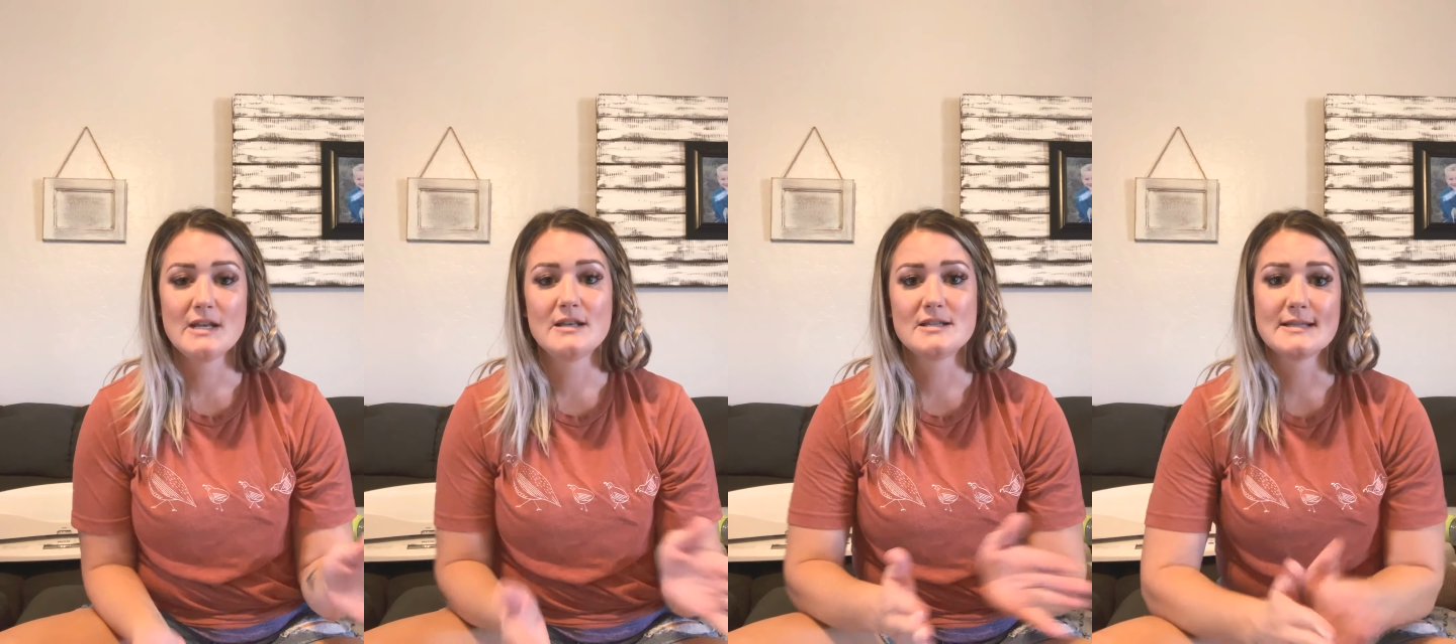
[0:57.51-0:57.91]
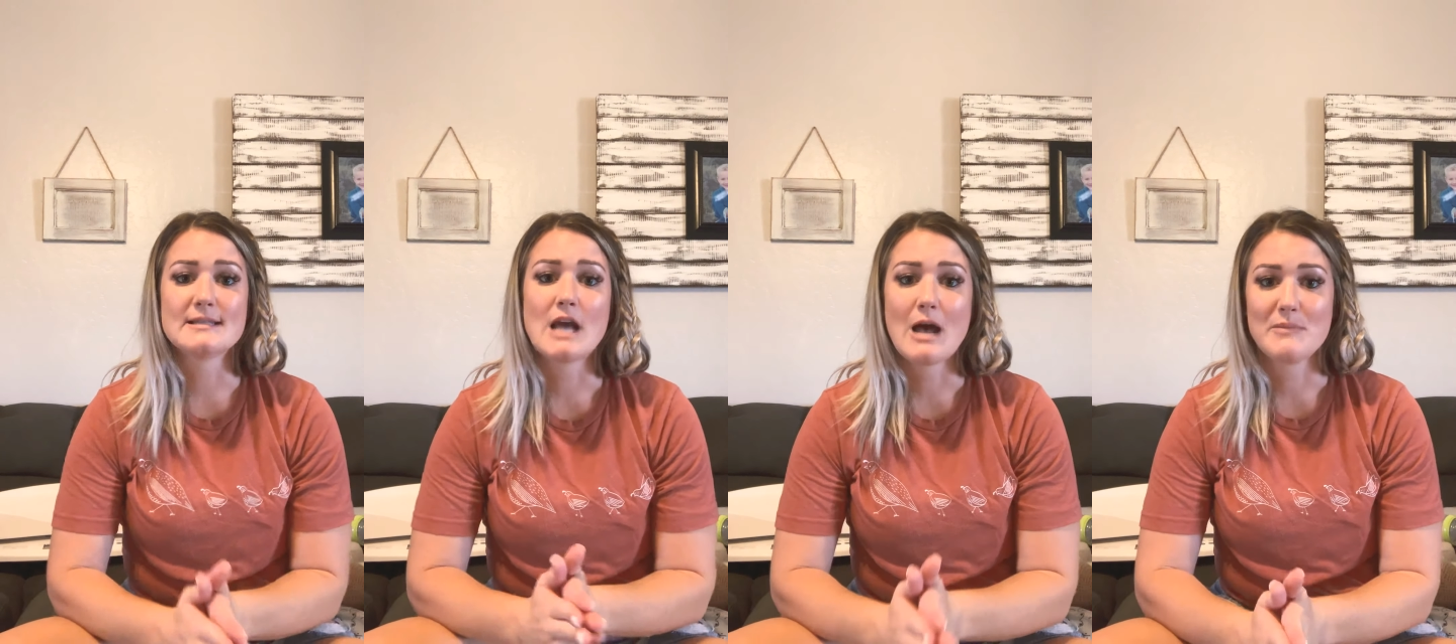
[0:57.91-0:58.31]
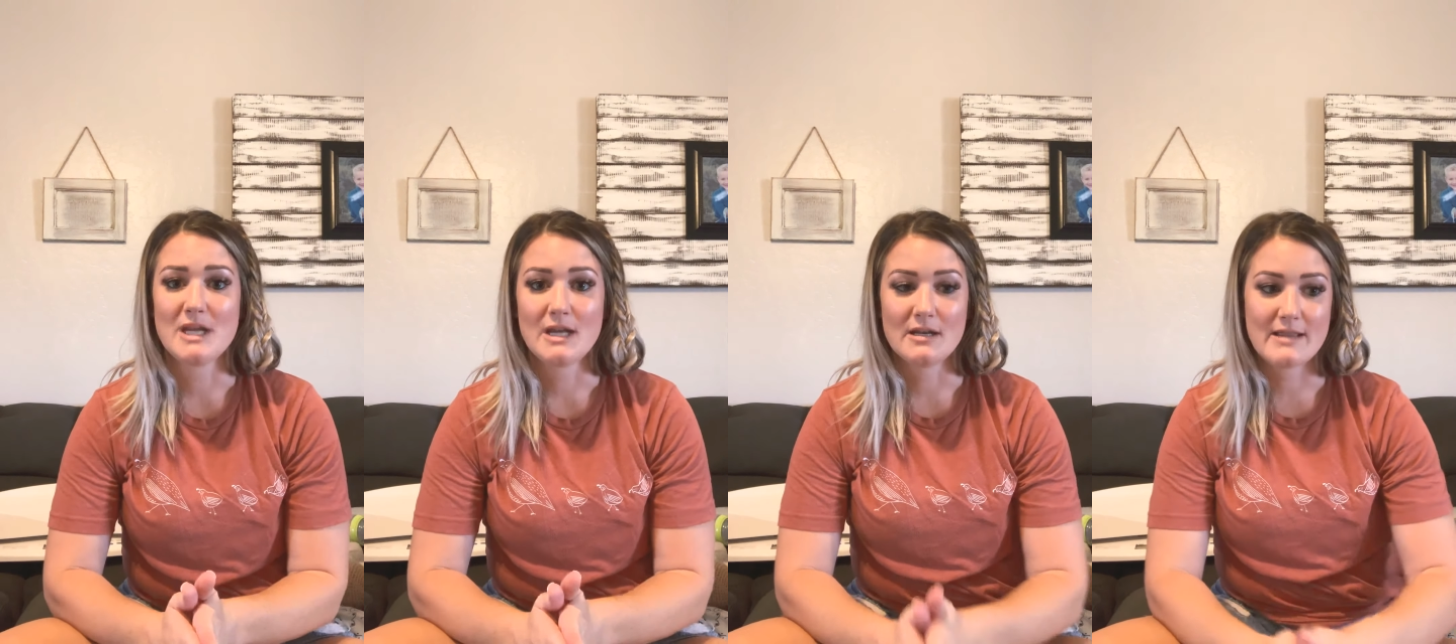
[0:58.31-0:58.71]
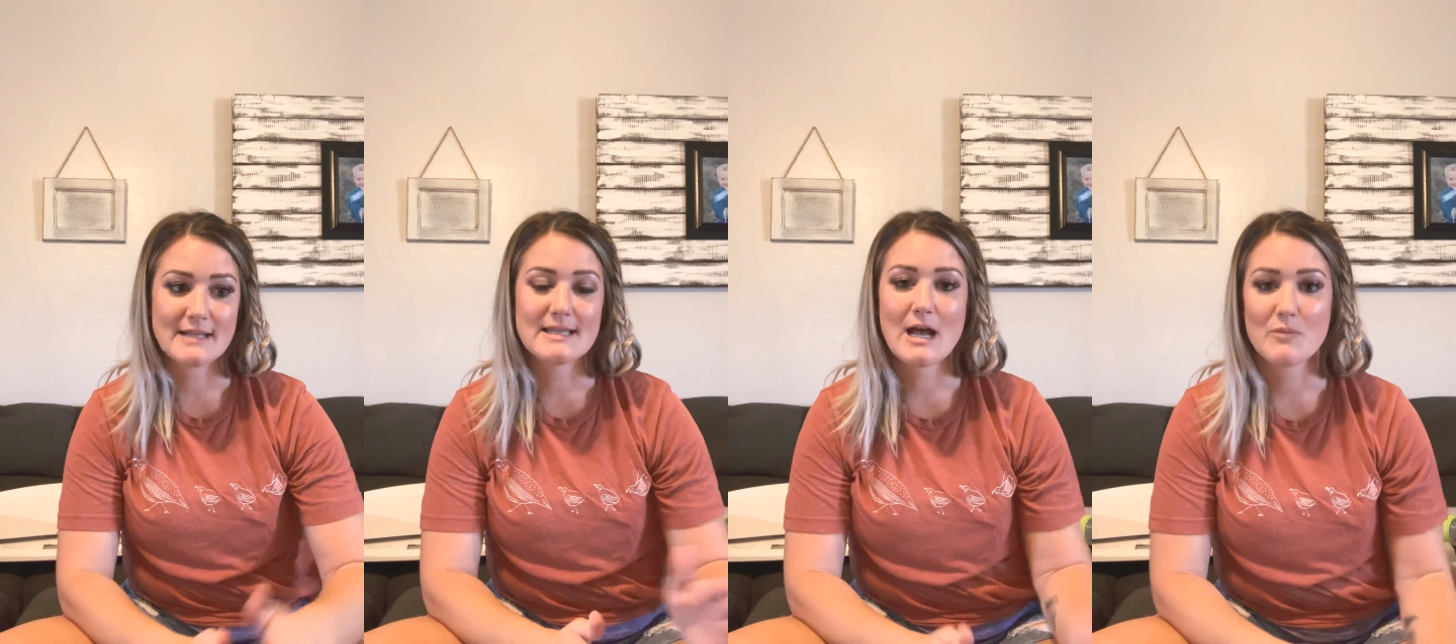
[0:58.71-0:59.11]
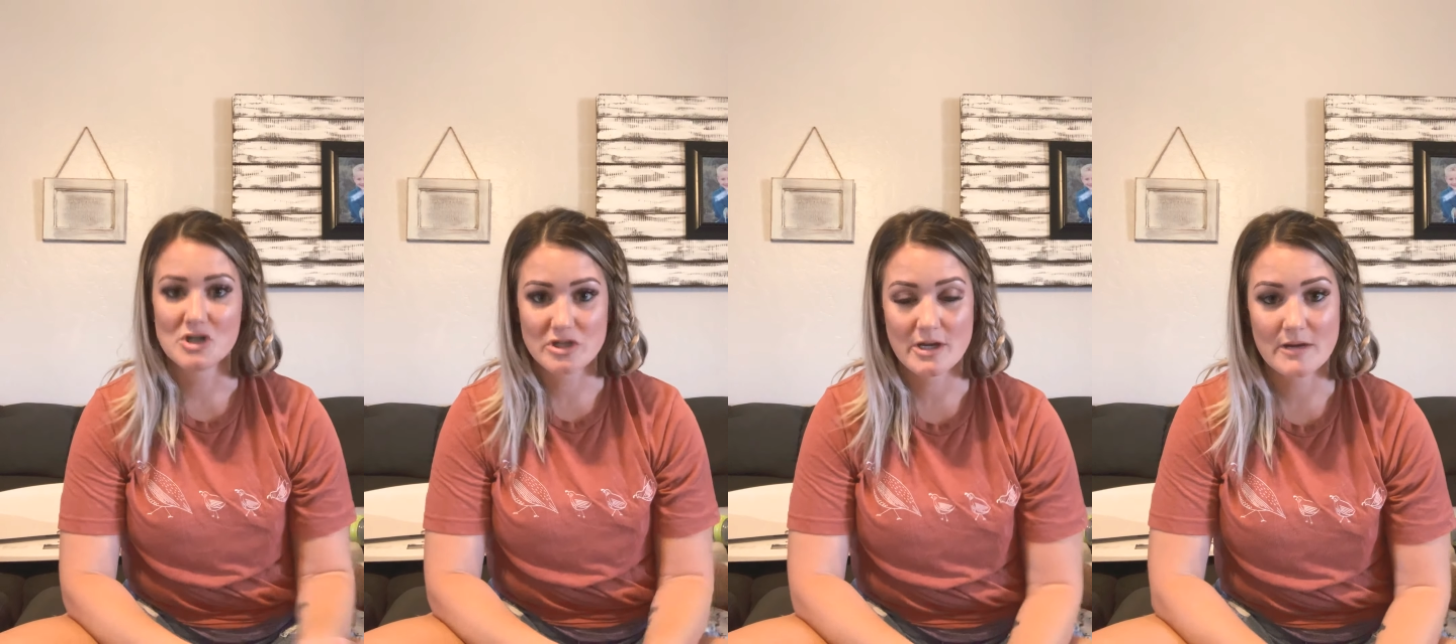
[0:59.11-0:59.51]
does not mean that's how
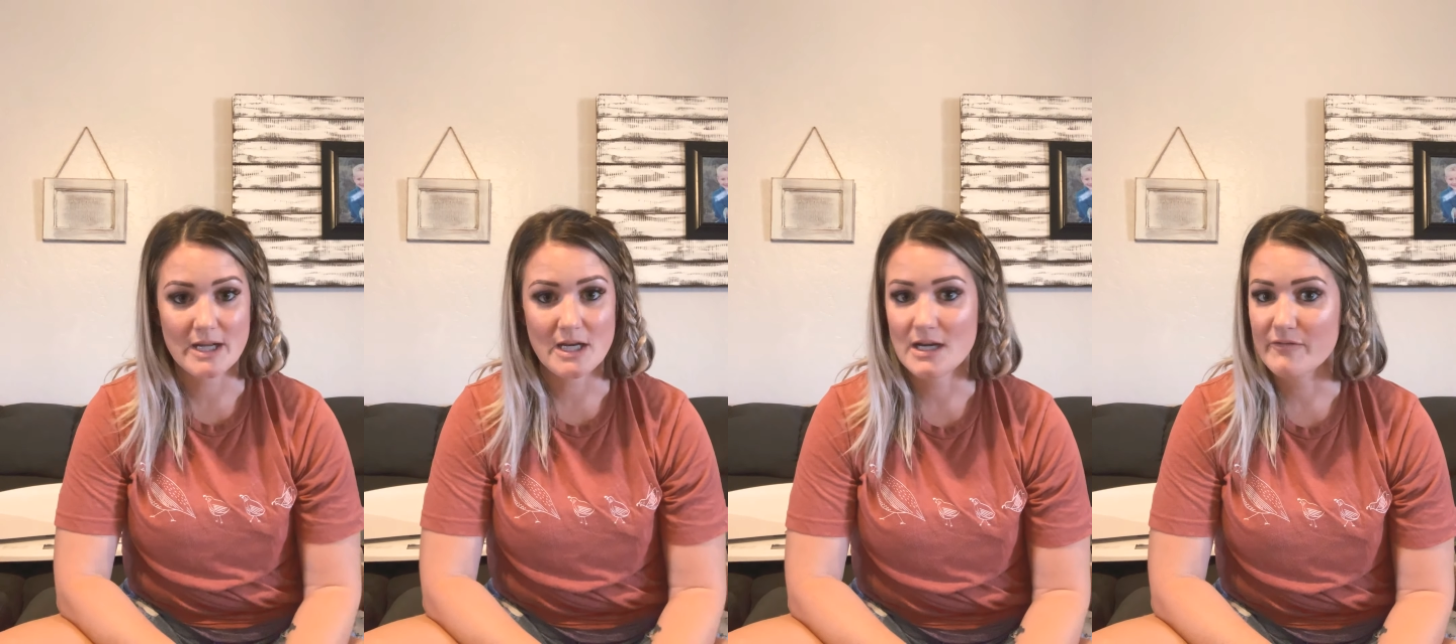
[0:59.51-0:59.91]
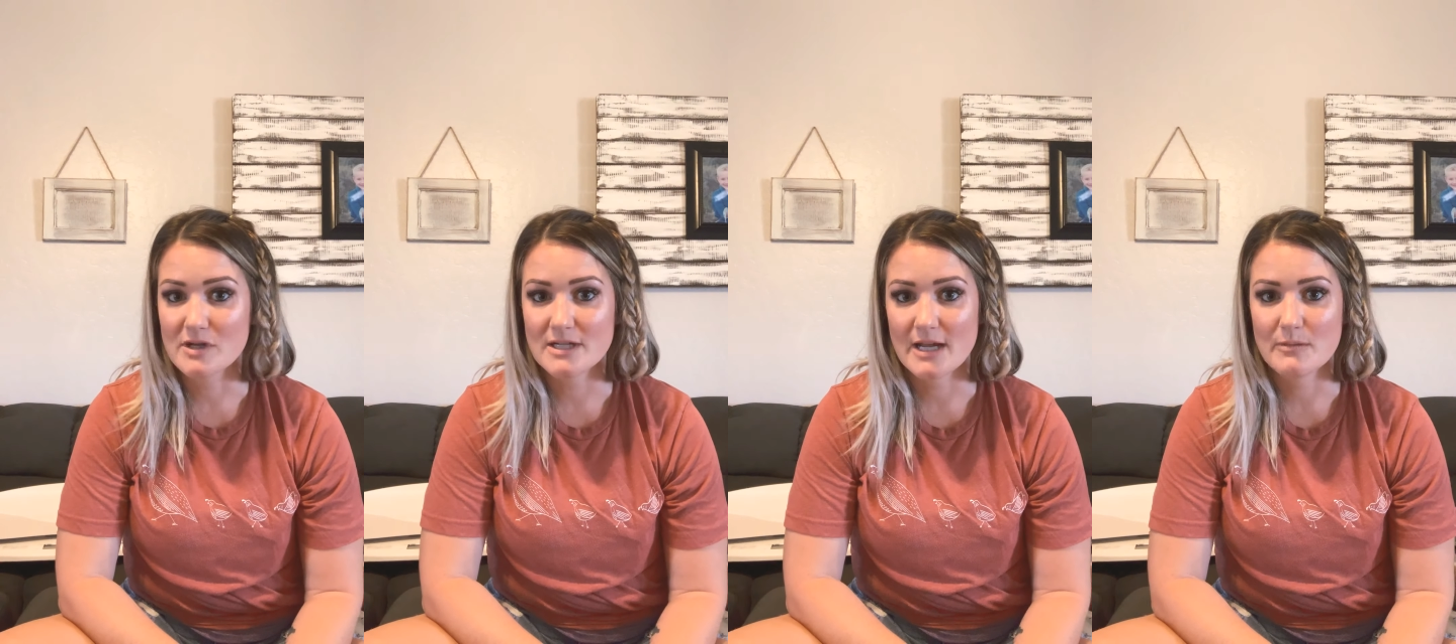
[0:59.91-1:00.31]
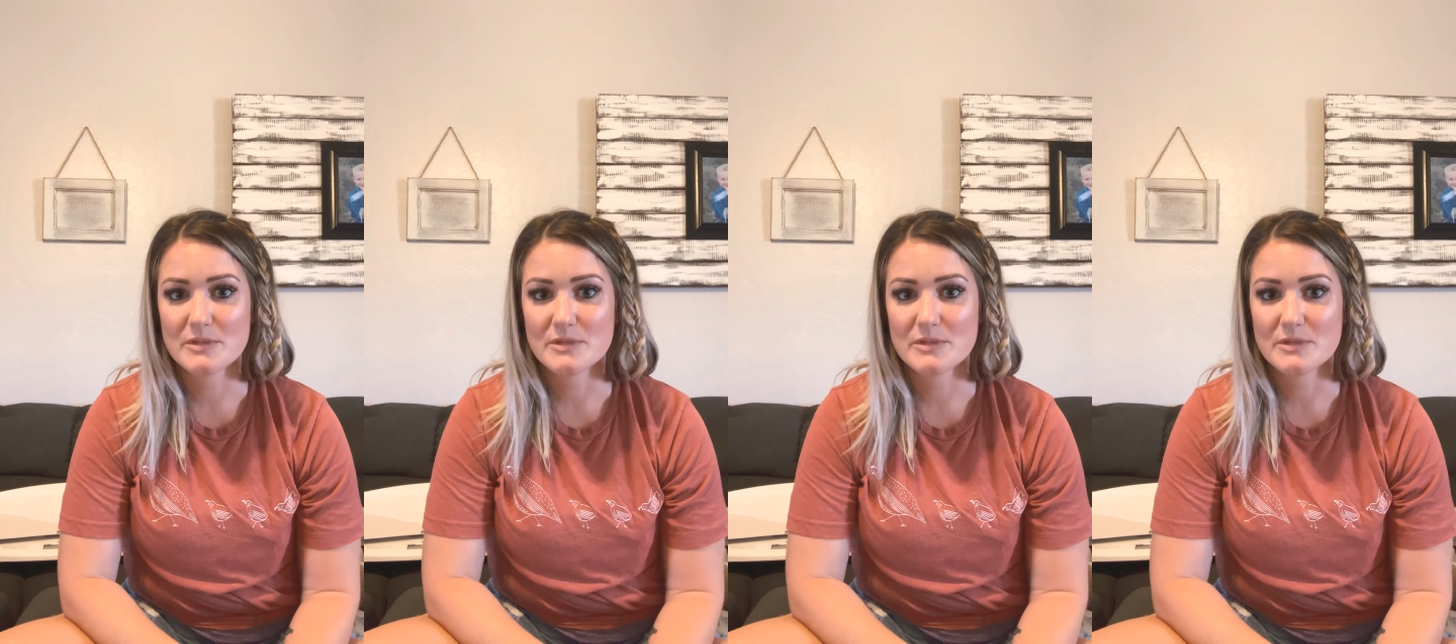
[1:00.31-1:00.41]
much they're getting every time.